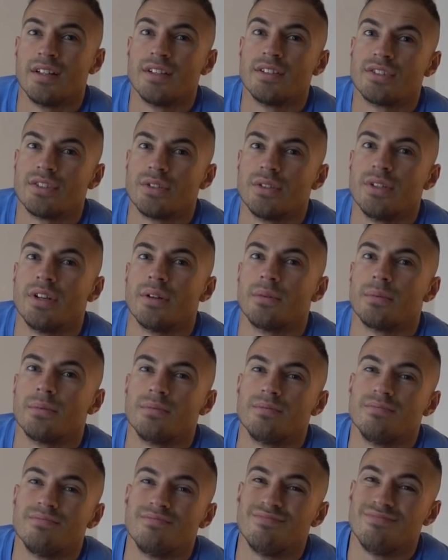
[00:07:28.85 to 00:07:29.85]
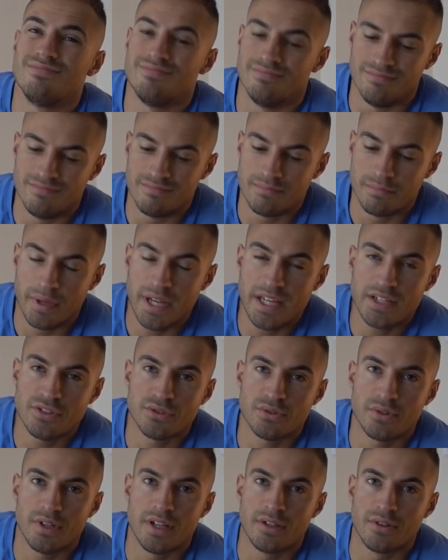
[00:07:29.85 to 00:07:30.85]
So, you know, make
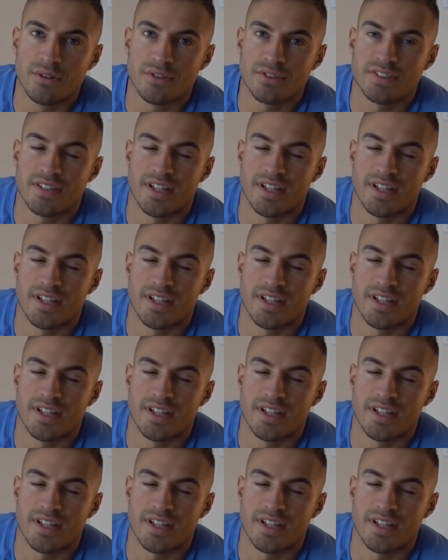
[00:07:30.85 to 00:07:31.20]
sure it looks